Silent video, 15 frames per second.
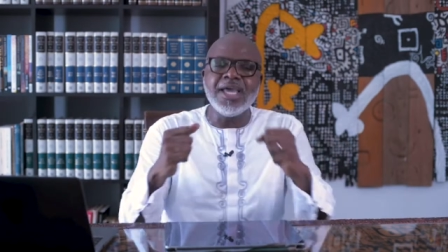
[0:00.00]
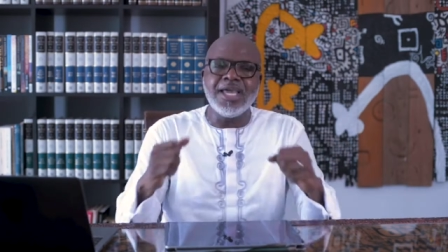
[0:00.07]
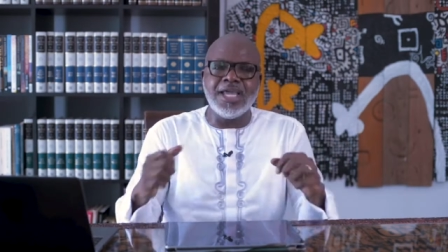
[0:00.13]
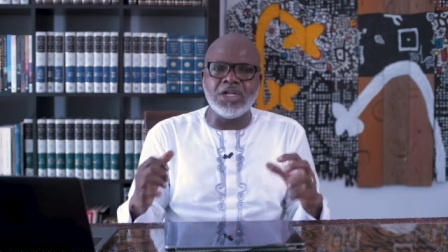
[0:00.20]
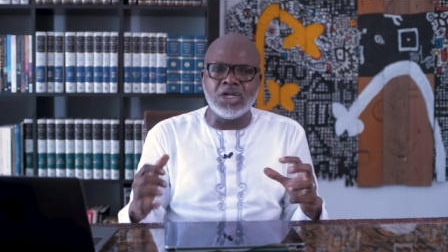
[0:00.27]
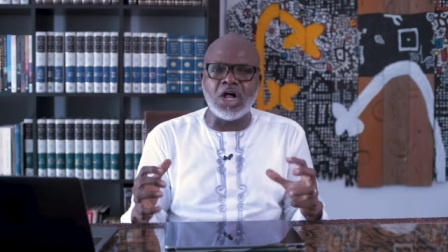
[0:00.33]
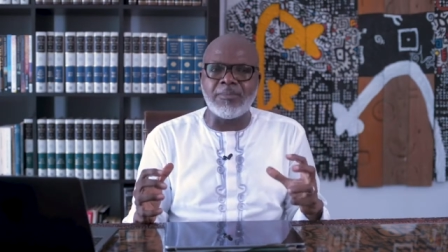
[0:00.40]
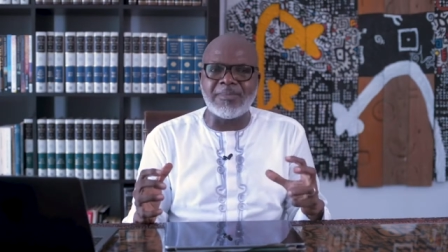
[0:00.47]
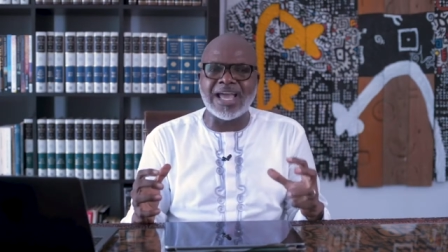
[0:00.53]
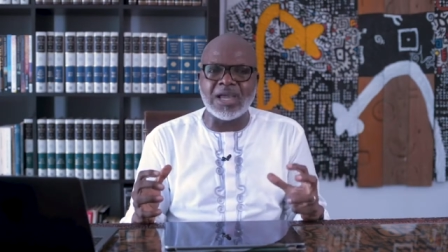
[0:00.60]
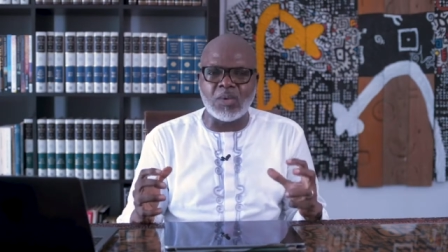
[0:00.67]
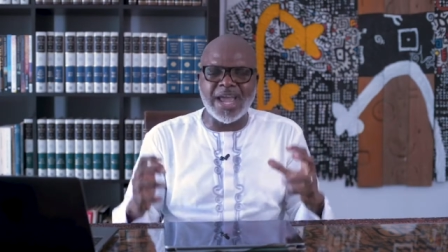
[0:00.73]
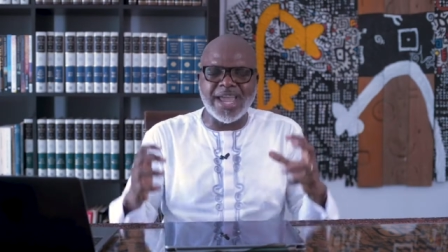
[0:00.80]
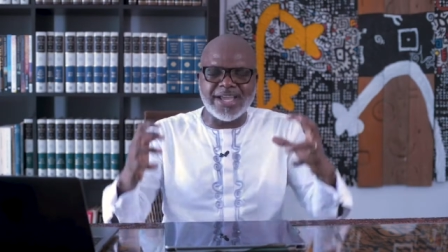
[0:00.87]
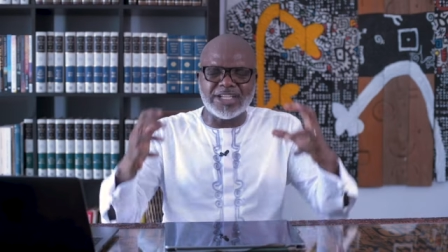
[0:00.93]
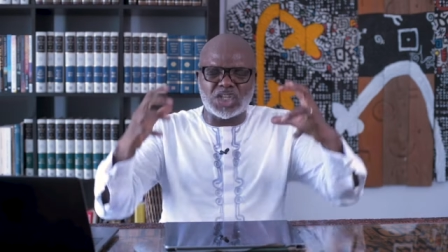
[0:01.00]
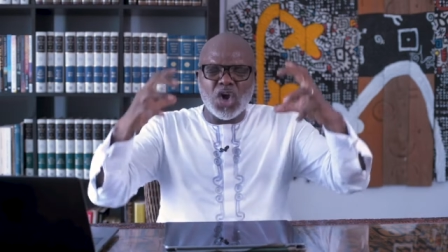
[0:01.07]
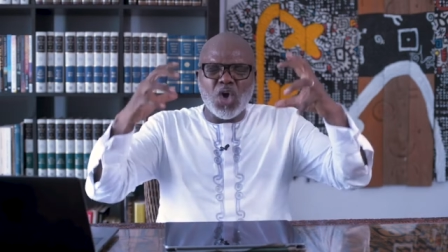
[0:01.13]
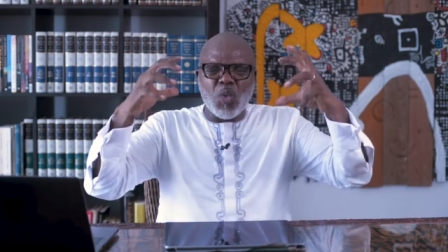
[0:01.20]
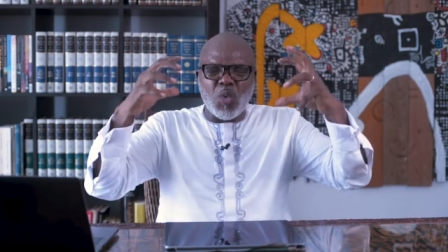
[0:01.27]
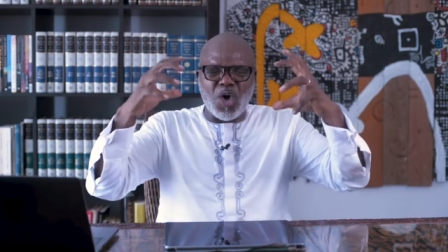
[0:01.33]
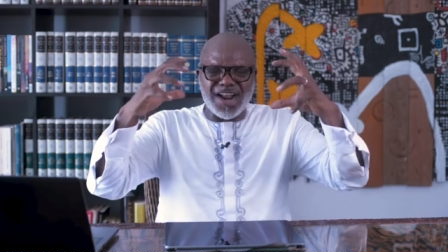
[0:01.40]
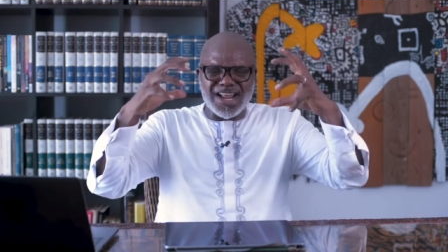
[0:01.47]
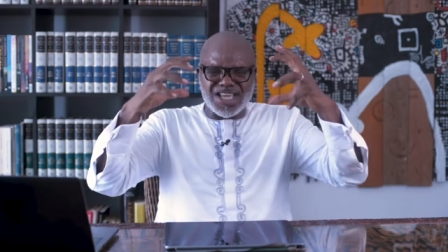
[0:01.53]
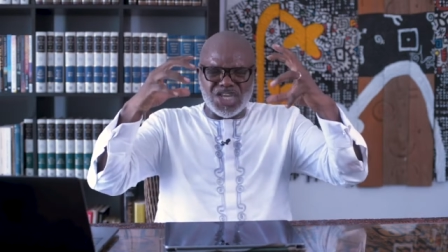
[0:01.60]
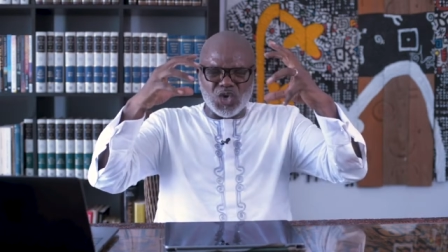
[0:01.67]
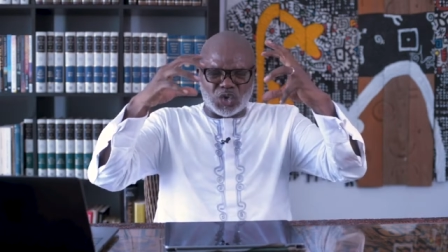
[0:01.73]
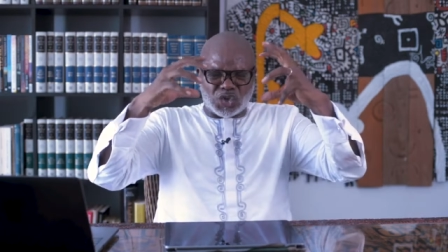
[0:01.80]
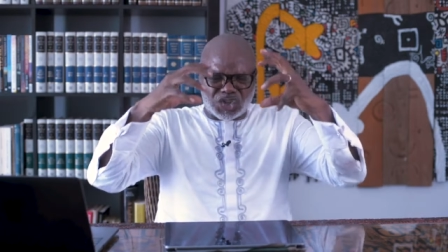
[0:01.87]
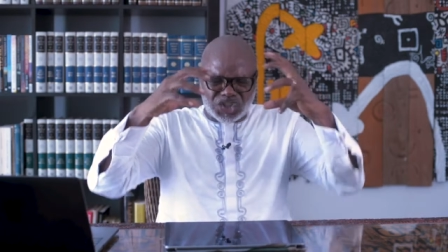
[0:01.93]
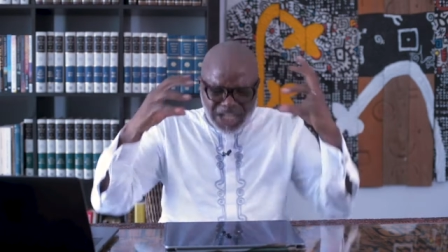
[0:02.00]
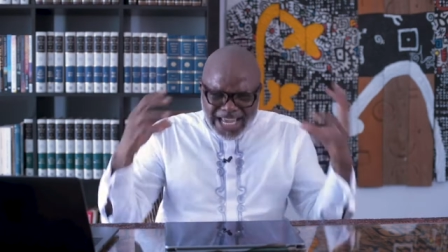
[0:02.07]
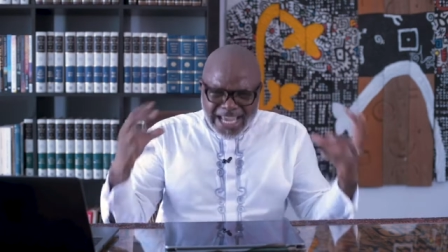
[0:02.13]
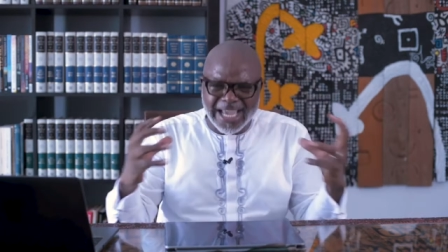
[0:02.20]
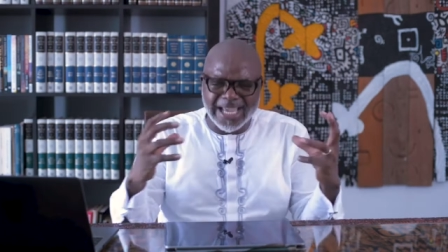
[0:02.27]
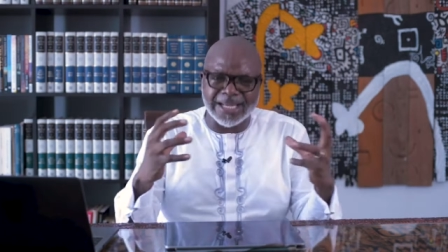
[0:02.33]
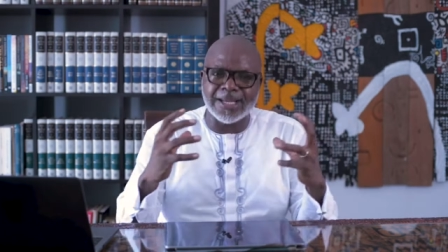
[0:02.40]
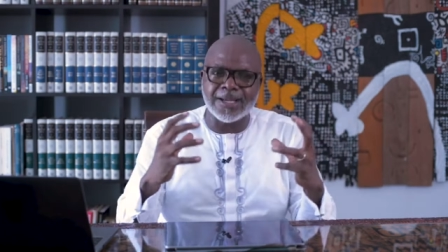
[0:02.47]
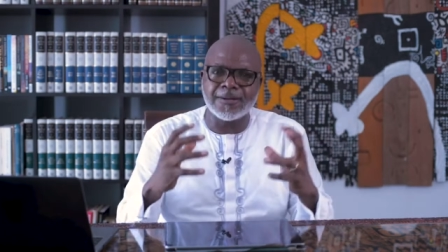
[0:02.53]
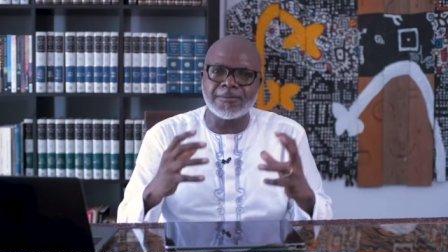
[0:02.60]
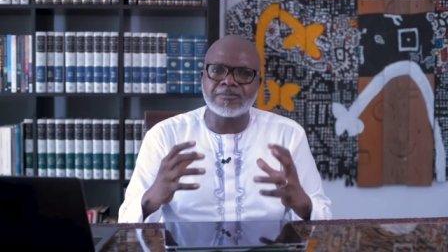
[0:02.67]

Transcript: in all my ways. What are you seeing?